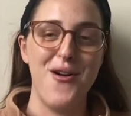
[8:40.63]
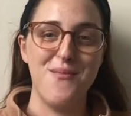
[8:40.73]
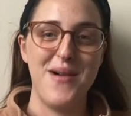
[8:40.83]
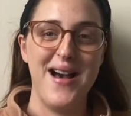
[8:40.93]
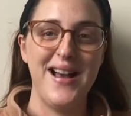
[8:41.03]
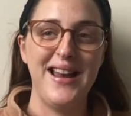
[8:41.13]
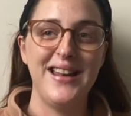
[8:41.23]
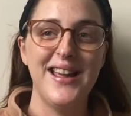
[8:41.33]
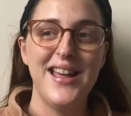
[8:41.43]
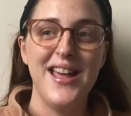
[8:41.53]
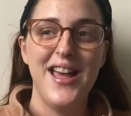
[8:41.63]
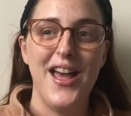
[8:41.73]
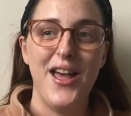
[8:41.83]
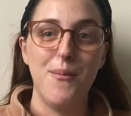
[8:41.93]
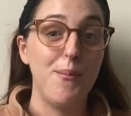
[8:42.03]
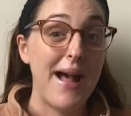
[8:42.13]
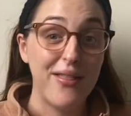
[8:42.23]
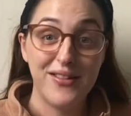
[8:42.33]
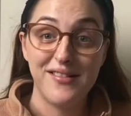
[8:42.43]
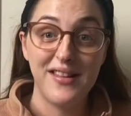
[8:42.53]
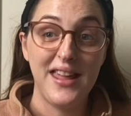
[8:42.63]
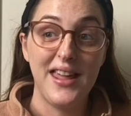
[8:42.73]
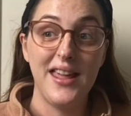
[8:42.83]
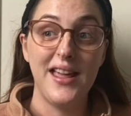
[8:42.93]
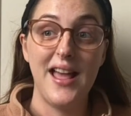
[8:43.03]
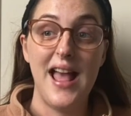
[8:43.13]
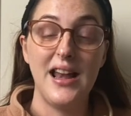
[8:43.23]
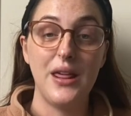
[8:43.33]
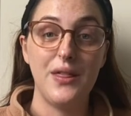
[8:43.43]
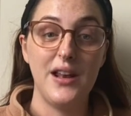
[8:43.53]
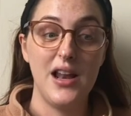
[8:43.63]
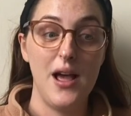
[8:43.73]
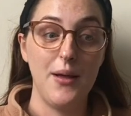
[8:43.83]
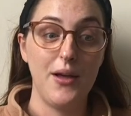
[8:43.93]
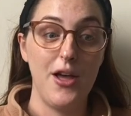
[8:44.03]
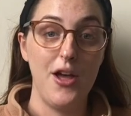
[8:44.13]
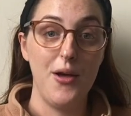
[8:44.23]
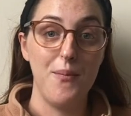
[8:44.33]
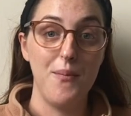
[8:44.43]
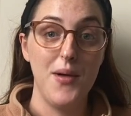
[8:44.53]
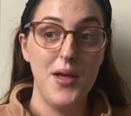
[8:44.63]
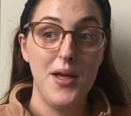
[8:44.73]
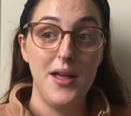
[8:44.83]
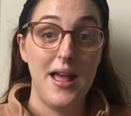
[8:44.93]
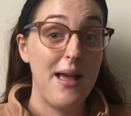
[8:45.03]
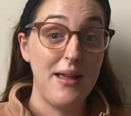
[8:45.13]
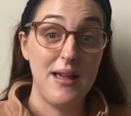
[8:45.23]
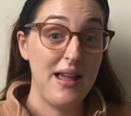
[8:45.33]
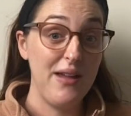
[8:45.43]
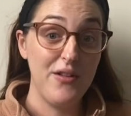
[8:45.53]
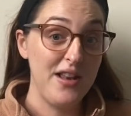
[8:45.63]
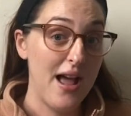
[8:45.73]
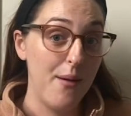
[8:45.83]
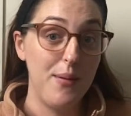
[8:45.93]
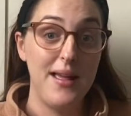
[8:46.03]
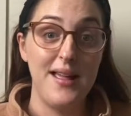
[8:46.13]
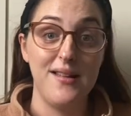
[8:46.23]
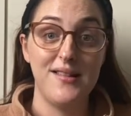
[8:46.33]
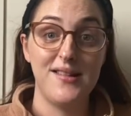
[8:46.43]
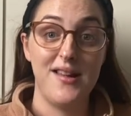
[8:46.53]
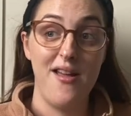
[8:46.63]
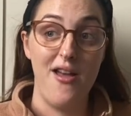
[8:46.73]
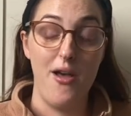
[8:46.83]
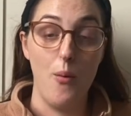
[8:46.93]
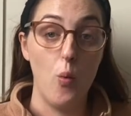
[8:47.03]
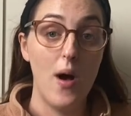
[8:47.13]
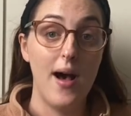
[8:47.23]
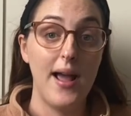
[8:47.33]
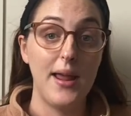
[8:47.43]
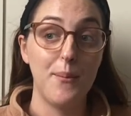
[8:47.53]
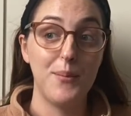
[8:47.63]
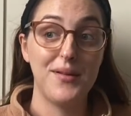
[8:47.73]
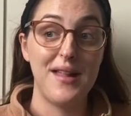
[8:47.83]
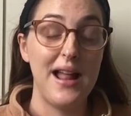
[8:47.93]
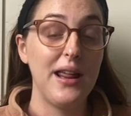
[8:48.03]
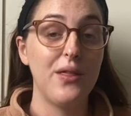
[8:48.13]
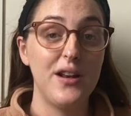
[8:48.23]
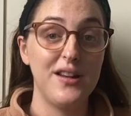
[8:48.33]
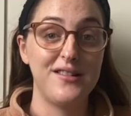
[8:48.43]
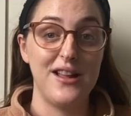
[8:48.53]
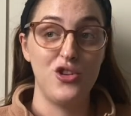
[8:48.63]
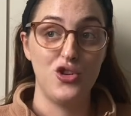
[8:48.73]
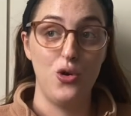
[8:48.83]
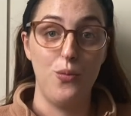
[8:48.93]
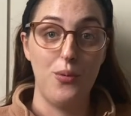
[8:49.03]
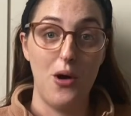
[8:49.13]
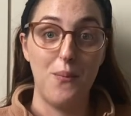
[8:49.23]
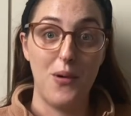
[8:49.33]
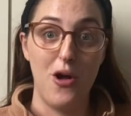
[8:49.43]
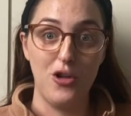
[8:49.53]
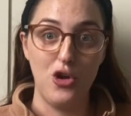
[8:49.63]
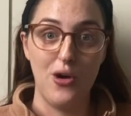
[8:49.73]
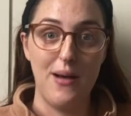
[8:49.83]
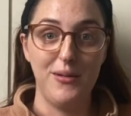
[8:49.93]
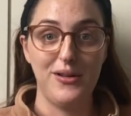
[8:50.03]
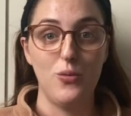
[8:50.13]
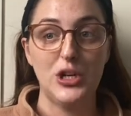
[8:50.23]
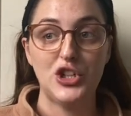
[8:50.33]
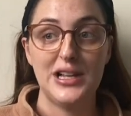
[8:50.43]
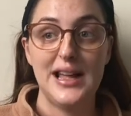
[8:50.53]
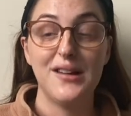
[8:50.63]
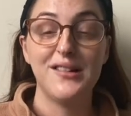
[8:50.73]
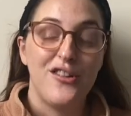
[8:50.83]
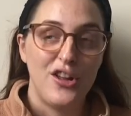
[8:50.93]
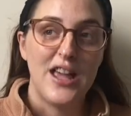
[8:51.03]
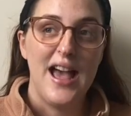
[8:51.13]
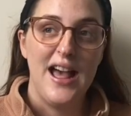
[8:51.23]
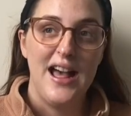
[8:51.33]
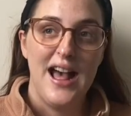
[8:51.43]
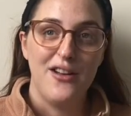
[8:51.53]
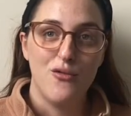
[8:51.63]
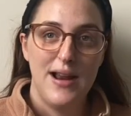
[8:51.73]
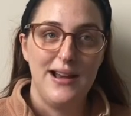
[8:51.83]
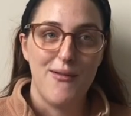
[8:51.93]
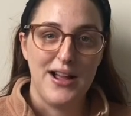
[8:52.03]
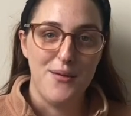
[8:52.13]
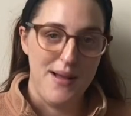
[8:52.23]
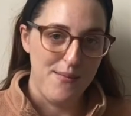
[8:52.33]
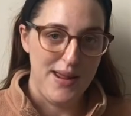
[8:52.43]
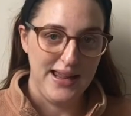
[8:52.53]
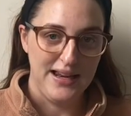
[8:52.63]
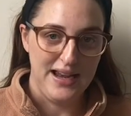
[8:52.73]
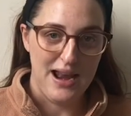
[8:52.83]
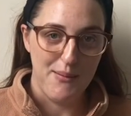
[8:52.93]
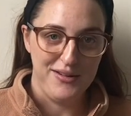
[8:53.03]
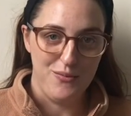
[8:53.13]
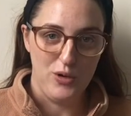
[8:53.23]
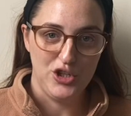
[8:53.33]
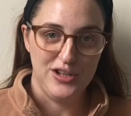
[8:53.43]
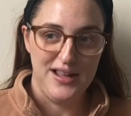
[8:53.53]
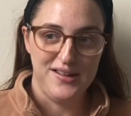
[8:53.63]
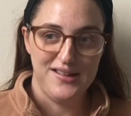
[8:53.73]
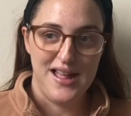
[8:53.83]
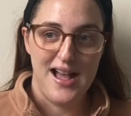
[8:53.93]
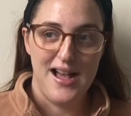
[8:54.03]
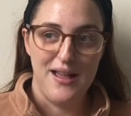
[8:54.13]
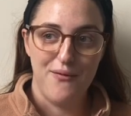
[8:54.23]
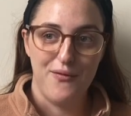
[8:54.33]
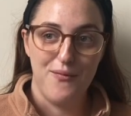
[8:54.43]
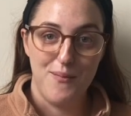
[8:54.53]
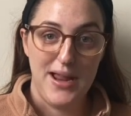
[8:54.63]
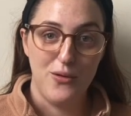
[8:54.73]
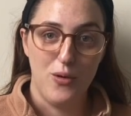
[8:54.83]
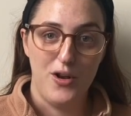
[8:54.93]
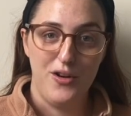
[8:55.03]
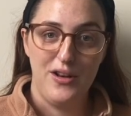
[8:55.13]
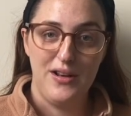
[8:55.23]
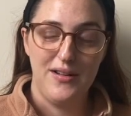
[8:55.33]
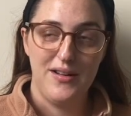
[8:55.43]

mine, bath seat, anything like even nappies, wipes, anything essential, pop on your Amazon wish list. So yeah, I'd really recommend making an Amazon wish list. I've made one, and